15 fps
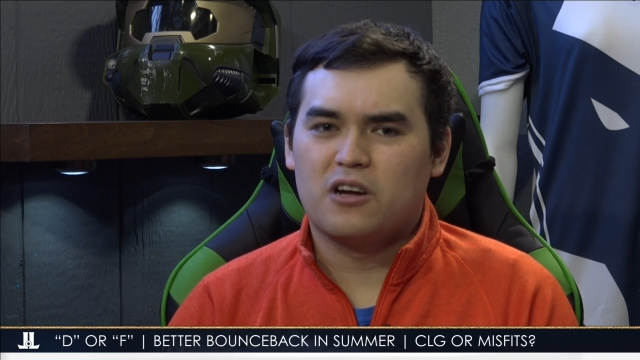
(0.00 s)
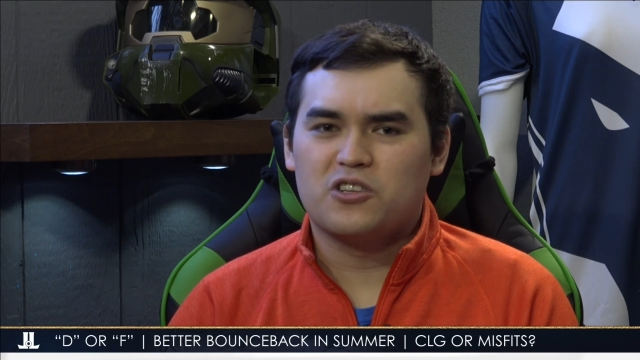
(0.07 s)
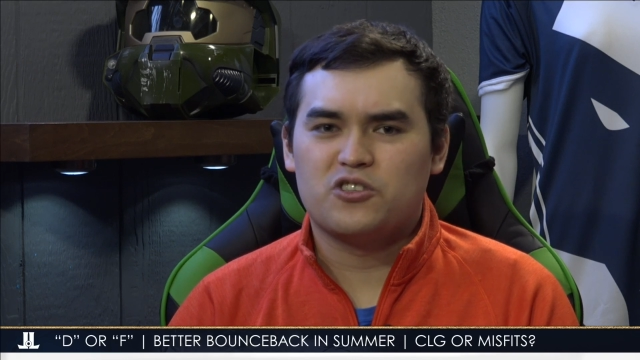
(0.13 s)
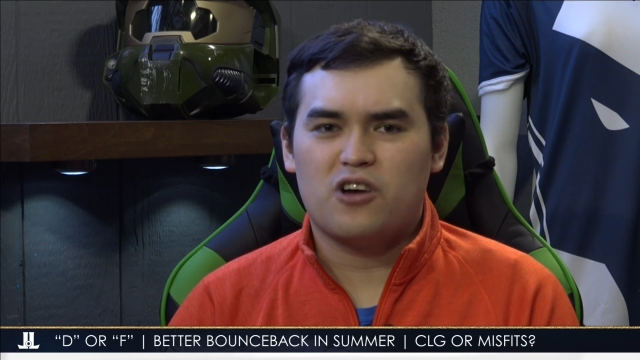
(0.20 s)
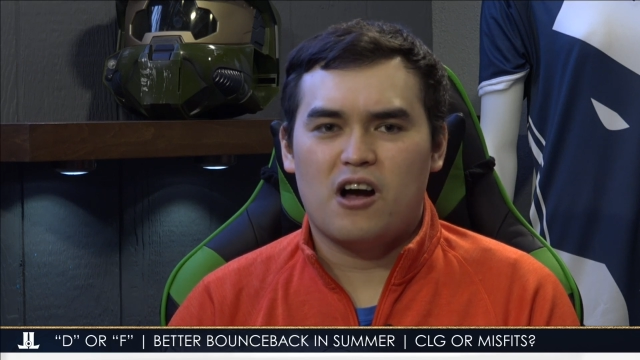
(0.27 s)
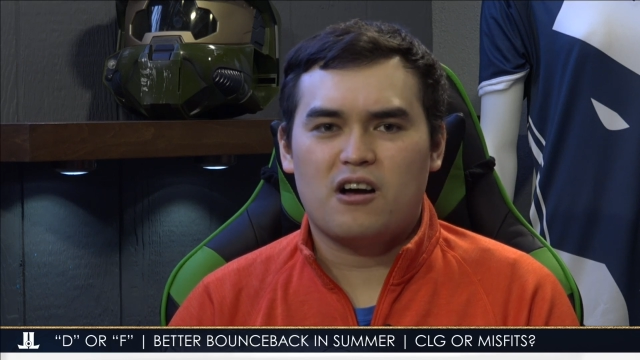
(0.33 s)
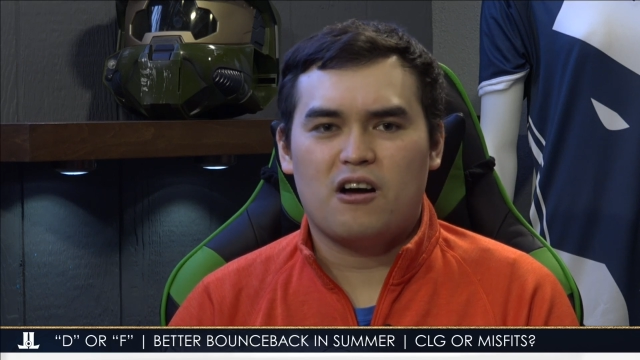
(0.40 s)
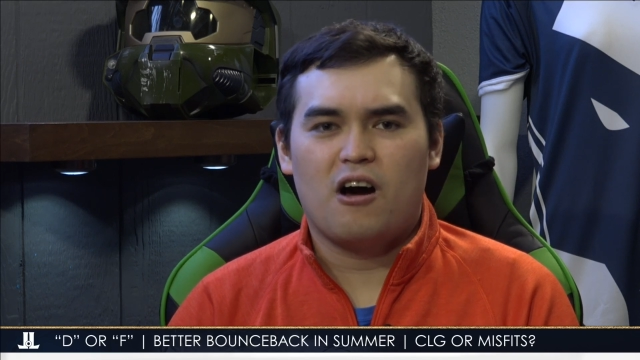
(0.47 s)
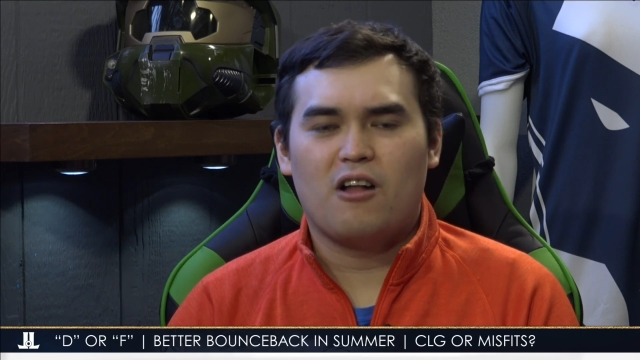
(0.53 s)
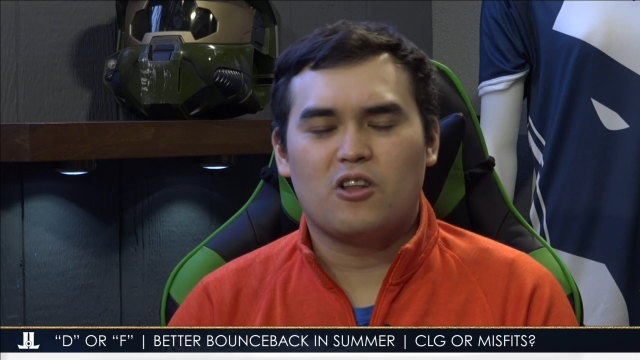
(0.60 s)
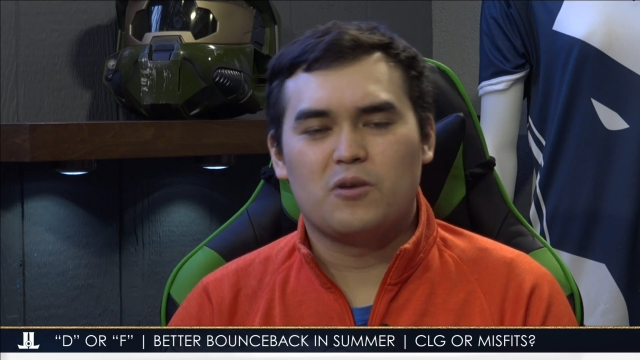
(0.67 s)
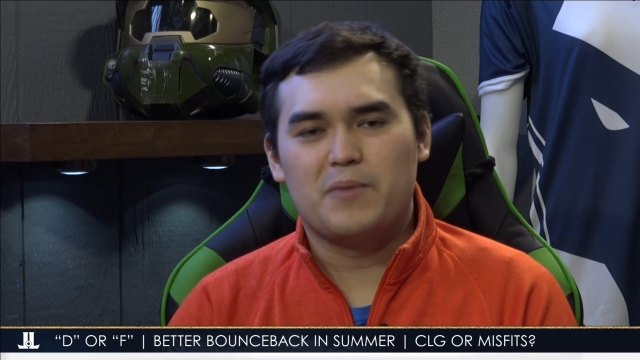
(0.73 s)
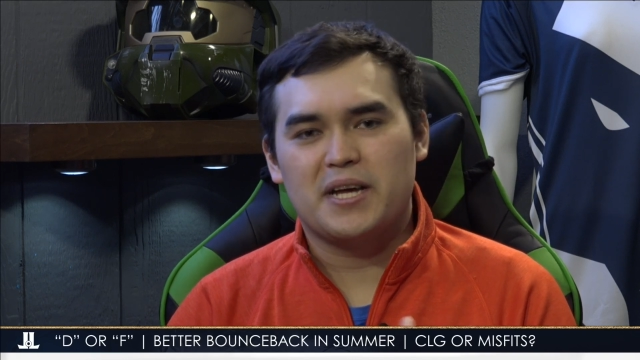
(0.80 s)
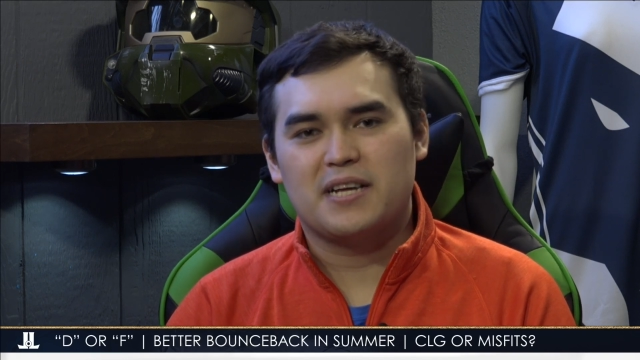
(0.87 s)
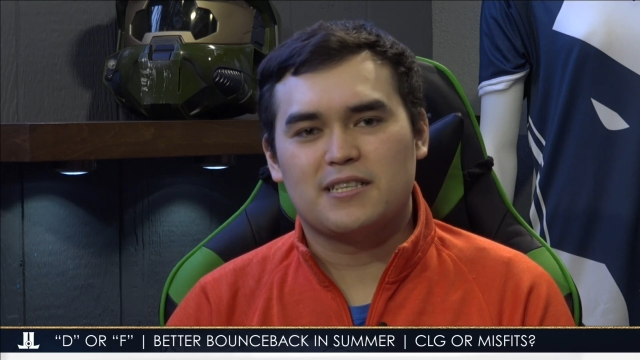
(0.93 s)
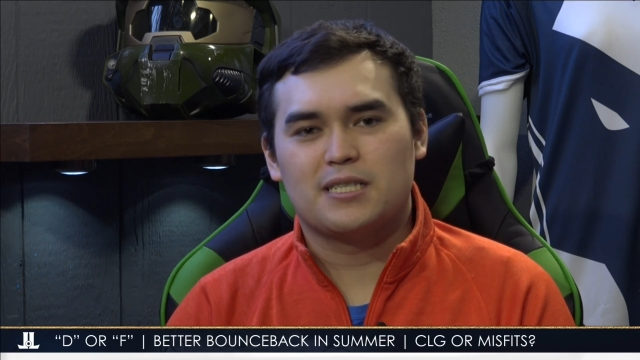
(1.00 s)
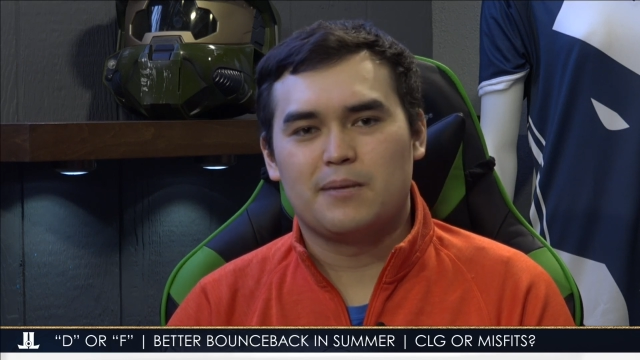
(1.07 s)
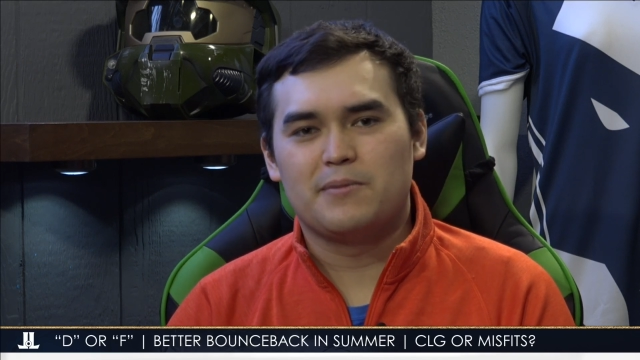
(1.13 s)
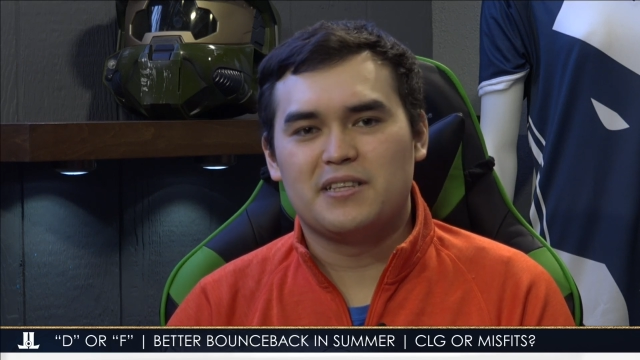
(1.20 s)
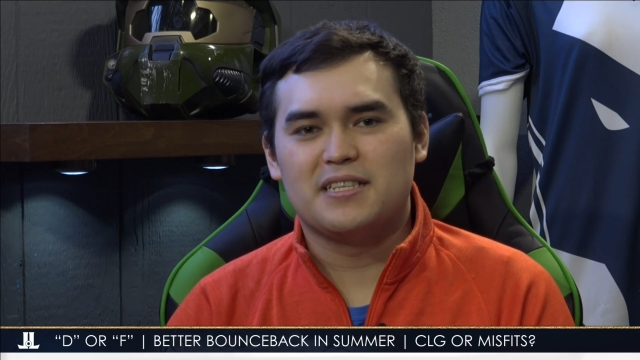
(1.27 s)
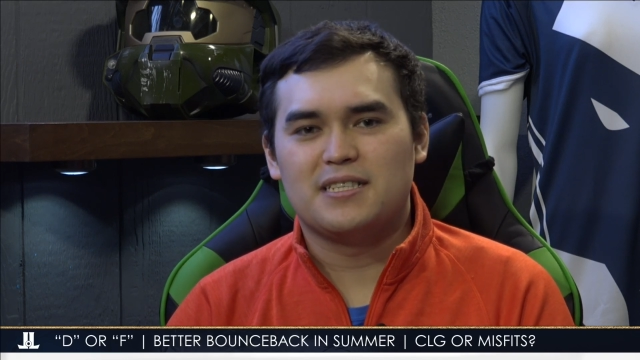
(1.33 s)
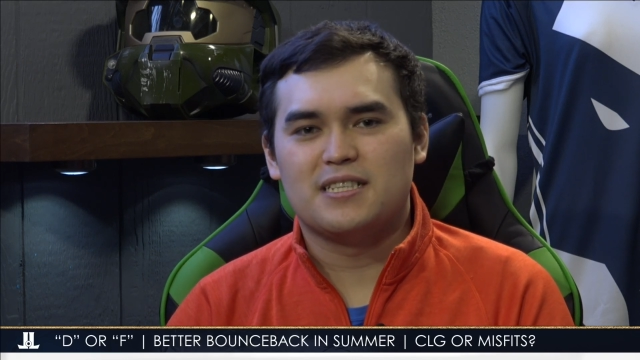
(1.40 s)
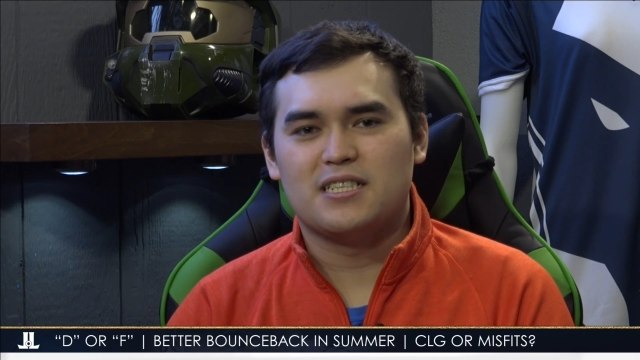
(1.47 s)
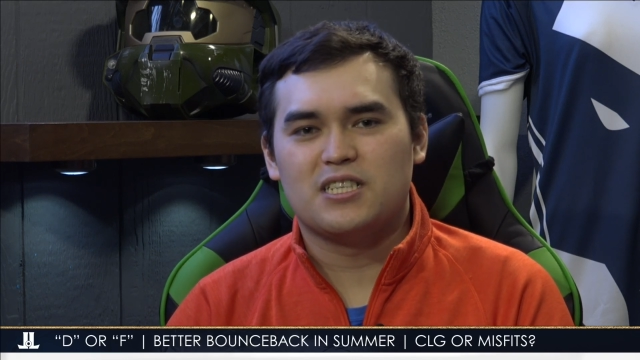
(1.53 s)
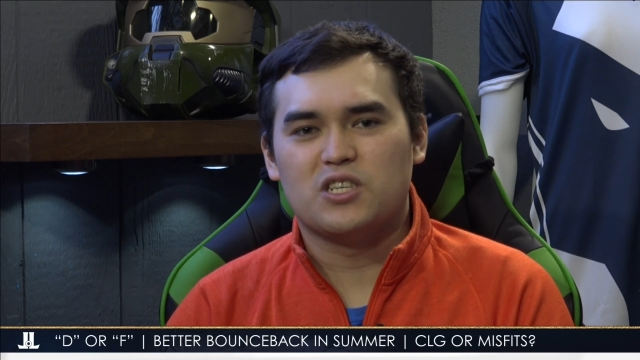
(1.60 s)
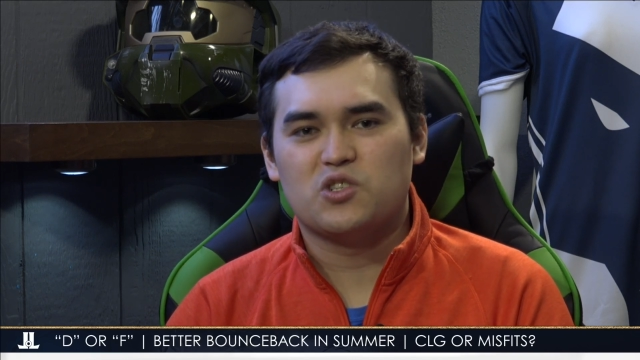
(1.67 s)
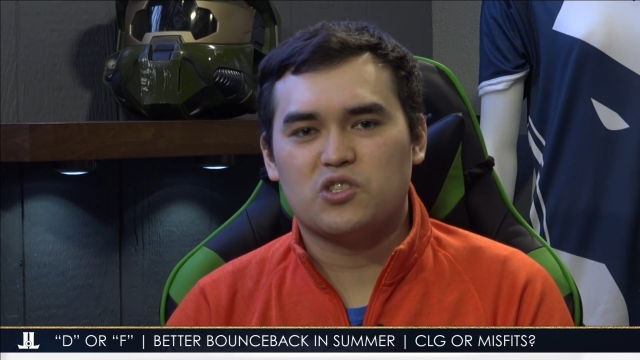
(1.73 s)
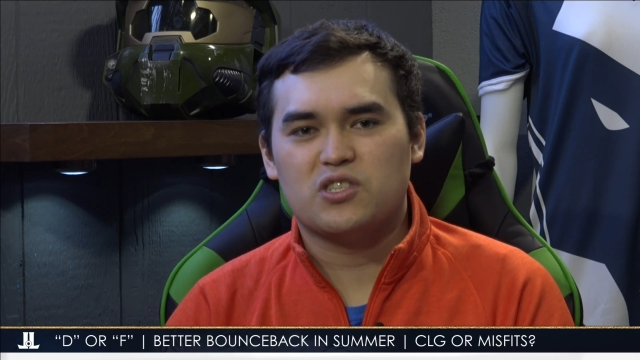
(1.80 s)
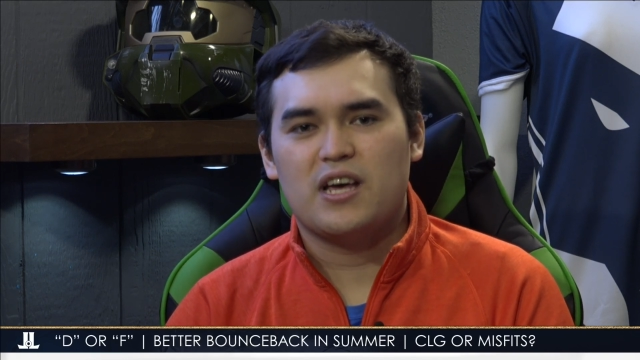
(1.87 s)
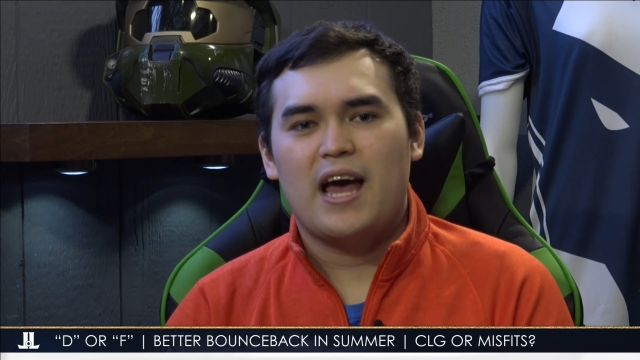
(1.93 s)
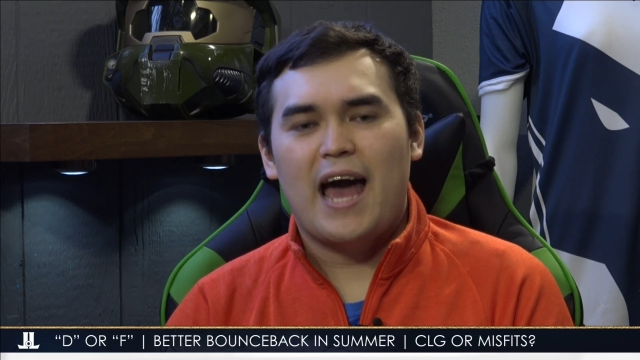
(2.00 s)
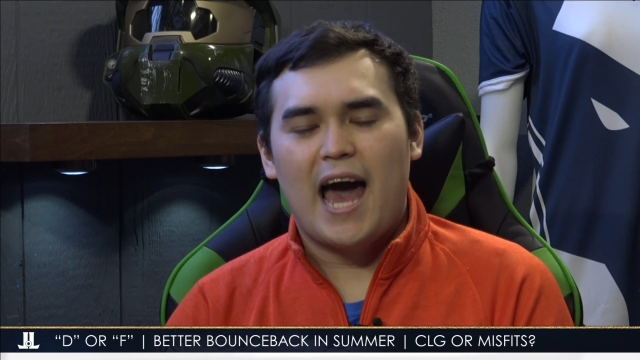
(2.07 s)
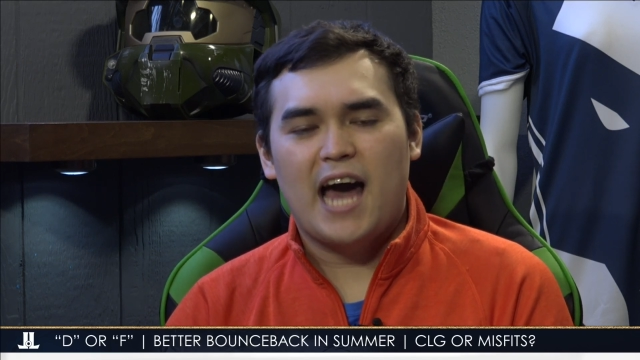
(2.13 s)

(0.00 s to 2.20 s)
be our shot caller, making some of these decisions